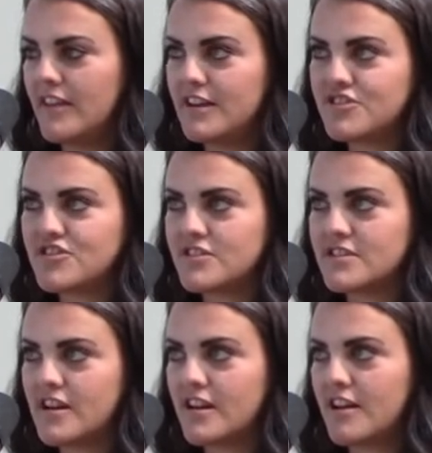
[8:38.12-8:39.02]
it's just
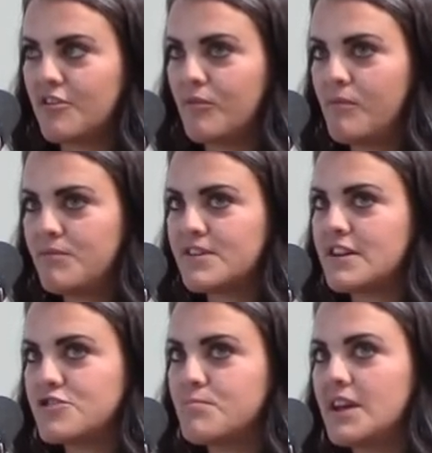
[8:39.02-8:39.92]
not how
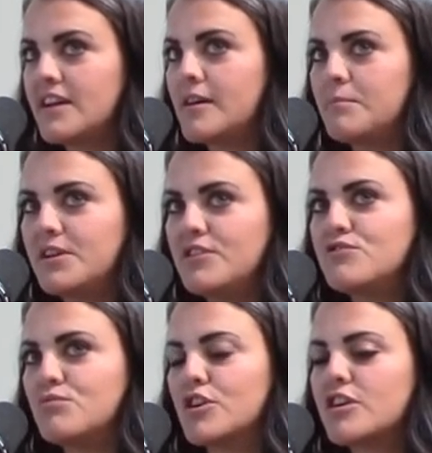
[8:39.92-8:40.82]
such big
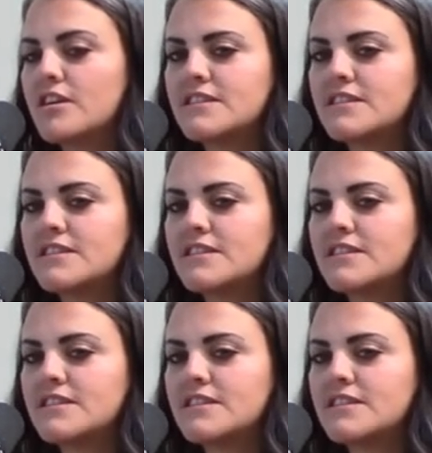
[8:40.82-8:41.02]
companies work.